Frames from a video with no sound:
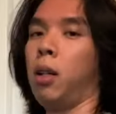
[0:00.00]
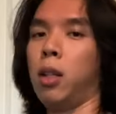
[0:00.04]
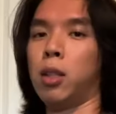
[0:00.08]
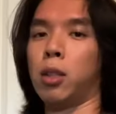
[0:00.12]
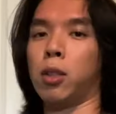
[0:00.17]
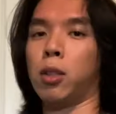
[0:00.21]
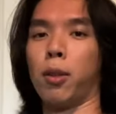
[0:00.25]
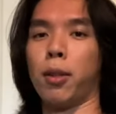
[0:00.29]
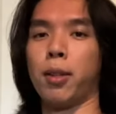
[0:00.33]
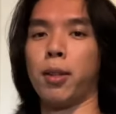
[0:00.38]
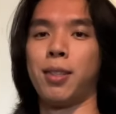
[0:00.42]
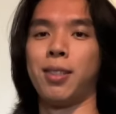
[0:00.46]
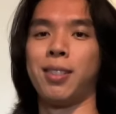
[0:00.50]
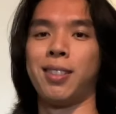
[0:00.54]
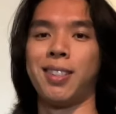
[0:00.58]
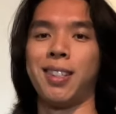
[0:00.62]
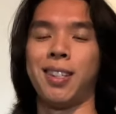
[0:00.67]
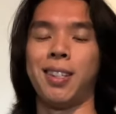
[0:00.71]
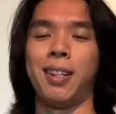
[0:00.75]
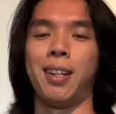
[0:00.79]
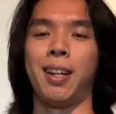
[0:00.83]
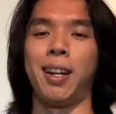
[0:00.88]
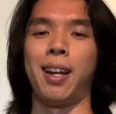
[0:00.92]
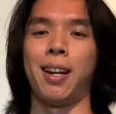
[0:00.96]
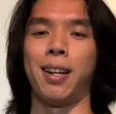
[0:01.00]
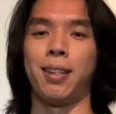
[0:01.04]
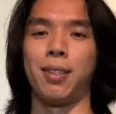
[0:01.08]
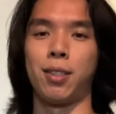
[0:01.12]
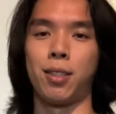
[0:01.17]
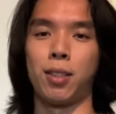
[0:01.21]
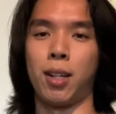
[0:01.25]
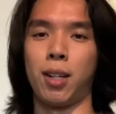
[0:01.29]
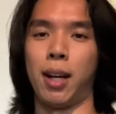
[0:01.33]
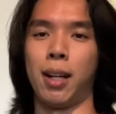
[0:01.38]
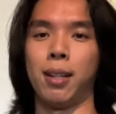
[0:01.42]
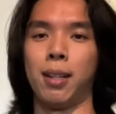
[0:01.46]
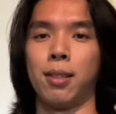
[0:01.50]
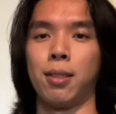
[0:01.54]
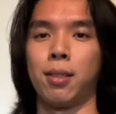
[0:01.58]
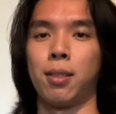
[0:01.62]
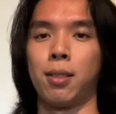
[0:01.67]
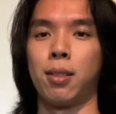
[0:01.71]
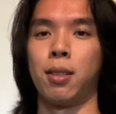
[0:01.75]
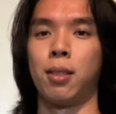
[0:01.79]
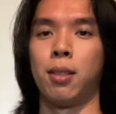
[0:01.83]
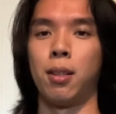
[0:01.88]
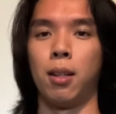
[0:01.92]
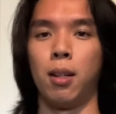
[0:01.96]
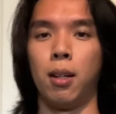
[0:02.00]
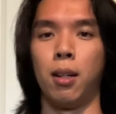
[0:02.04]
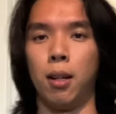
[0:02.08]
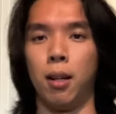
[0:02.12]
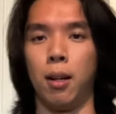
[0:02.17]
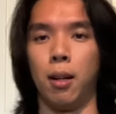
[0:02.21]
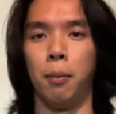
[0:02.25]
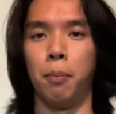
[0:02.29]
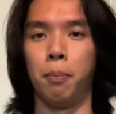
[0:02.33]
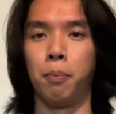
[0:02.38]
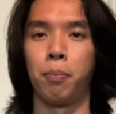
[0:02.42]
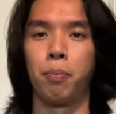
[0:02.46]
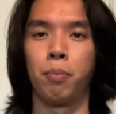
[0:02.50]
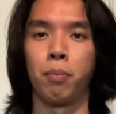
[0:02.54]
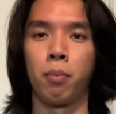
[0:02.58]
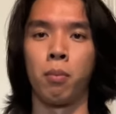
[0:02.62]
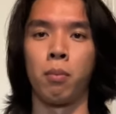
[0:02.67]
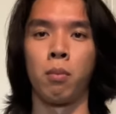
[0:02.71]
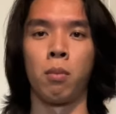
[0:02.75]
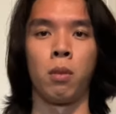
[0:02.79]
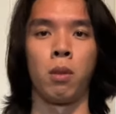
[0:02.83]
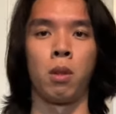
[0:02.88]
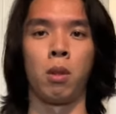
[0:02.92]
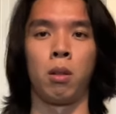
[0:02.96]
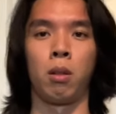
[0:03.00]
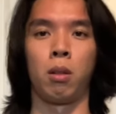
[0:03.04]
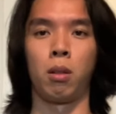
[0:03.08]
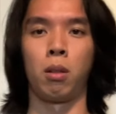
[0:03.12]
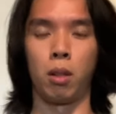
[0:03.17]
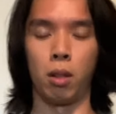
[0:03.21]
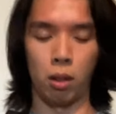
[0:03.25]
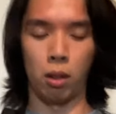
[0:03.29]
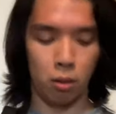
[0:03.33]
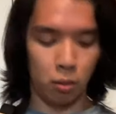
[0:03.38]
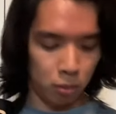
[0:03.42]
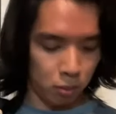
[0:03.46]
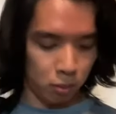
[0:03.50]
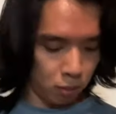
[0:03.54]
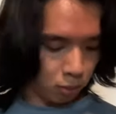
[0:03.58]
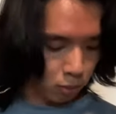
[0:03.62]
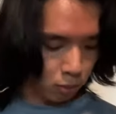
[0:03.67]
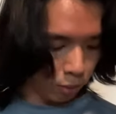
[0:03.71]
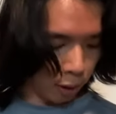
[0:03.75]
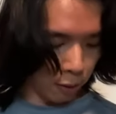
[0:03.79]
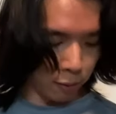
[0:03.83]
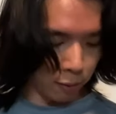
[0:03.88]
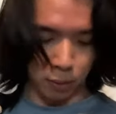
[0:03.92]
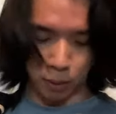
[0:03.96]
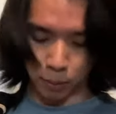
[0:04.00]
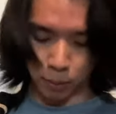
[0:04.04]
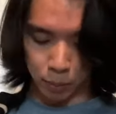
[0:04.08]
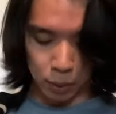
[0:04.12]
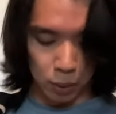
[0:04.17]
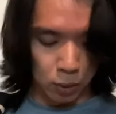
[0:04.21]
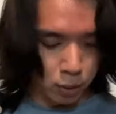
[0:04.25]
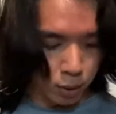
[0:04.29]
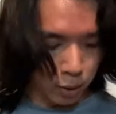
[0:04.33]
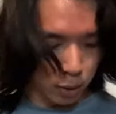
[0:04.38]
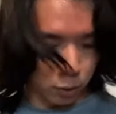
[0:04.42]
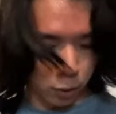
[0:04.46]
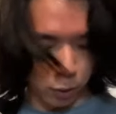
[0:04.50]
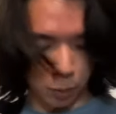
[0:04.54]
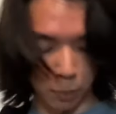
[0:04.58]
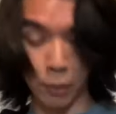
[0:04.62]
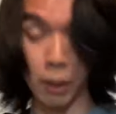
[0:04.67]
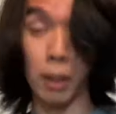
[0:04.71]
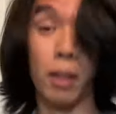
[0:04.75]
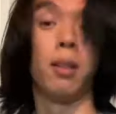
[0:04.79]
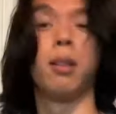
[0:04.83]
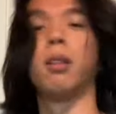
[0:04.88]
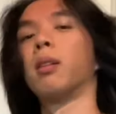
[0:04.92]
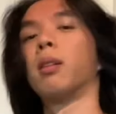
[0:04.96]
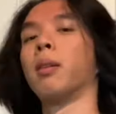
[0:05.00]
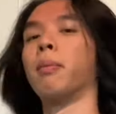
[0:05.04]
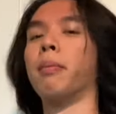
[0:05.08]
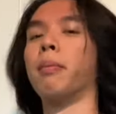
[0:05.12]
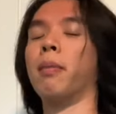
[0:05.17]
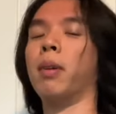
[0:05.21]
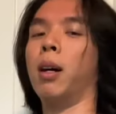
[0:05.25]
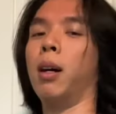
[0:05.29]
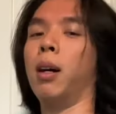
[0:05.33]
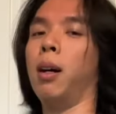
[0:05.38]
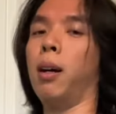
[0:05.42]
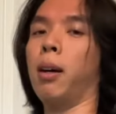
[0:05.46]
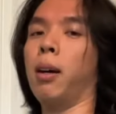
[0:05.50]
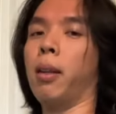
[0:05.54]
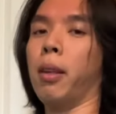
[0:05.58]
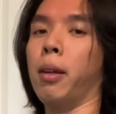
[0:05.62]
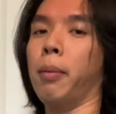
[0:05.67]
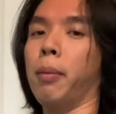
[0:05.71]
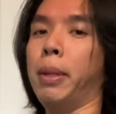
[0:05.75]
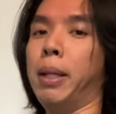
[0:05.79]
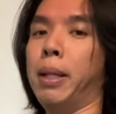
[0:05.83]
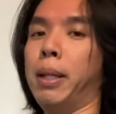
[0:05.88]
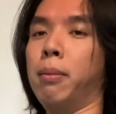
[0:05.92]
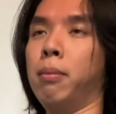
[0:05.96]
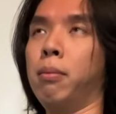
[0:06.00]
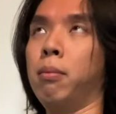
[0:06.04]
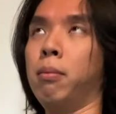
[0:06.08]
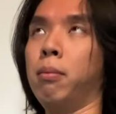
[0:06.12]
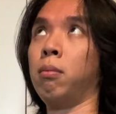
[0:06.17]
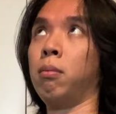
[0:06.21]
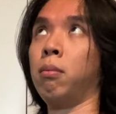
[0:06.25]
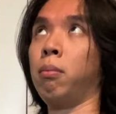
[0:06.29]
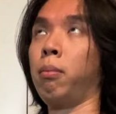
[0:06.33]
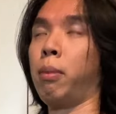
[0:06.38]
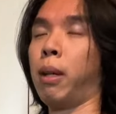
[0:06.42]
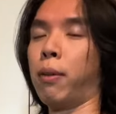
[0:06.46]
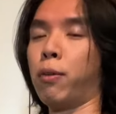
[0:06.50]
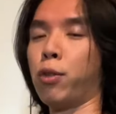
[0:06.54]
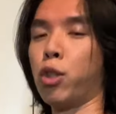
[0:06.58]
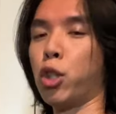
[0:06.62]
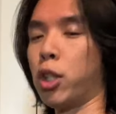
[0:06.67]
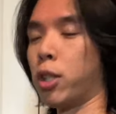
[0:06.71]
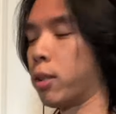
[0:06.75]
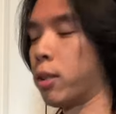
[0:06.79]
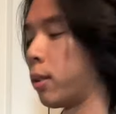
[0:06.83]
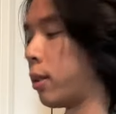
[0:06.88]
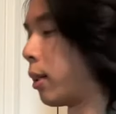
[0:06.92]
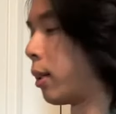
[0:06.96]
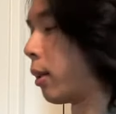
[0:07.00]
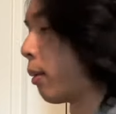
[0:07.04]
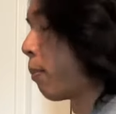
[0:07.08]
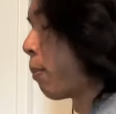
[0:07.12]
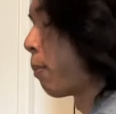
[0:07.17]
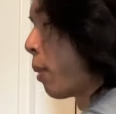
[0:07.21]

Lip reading: So this is it at its tightest. You know, I'm gonna use this for a bit. The BFG Sling,